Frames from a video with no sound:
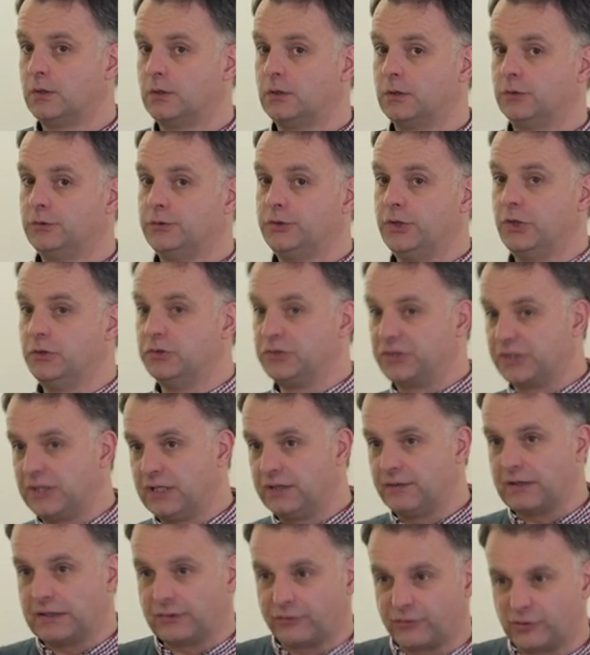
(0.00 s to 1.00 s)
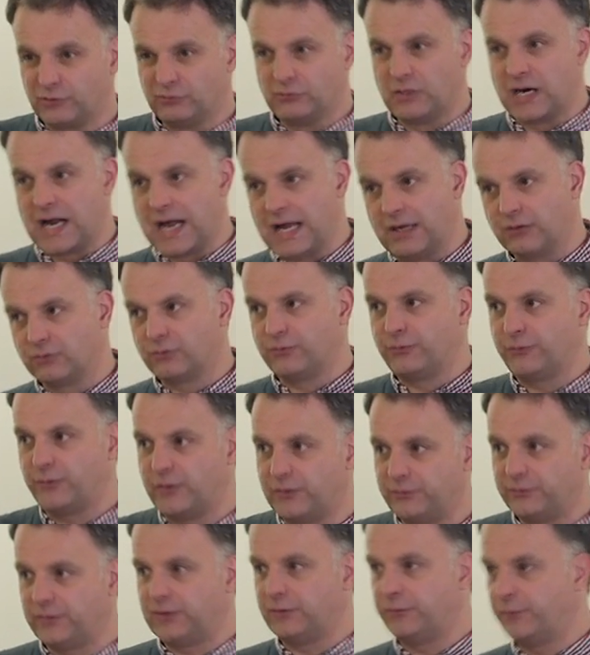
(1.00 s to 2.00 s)
And usually that's around
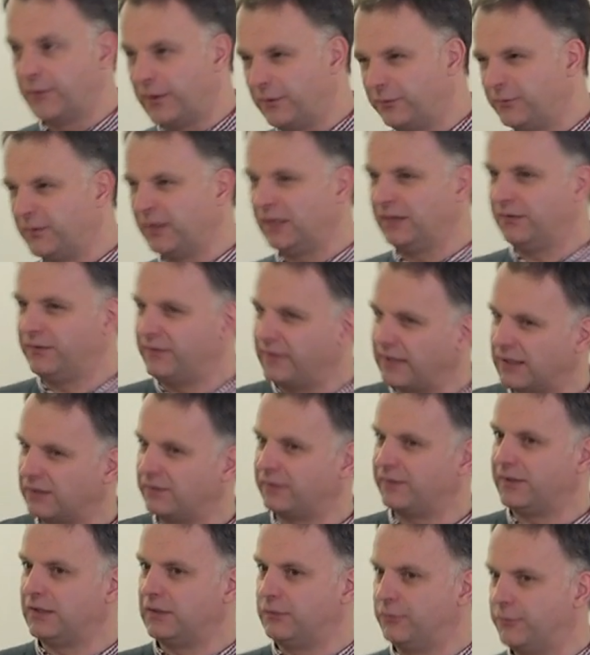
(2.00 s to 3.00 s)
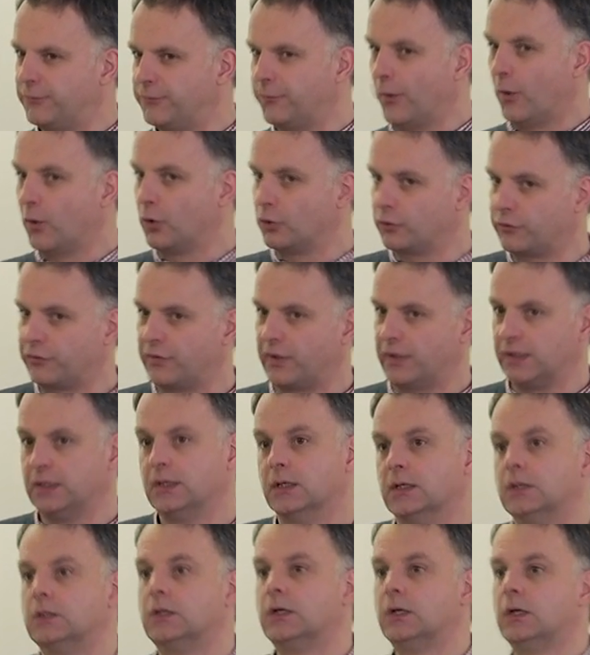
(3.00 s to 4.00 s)
50-50,
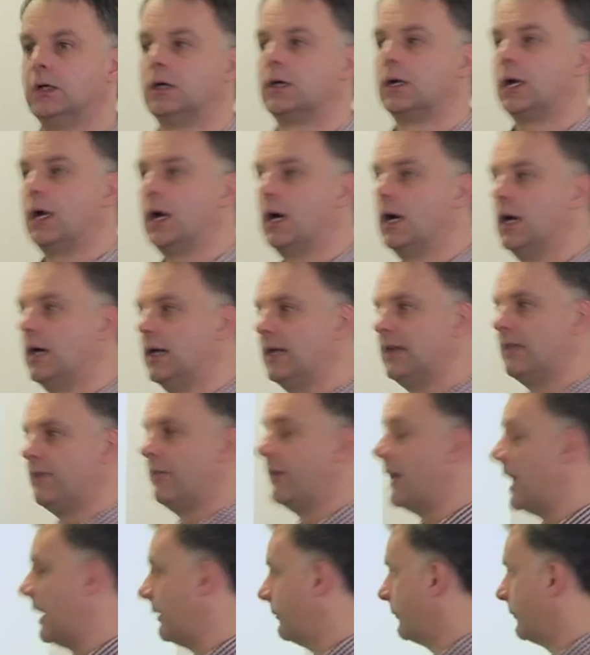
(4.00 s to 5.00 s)
60-40 in their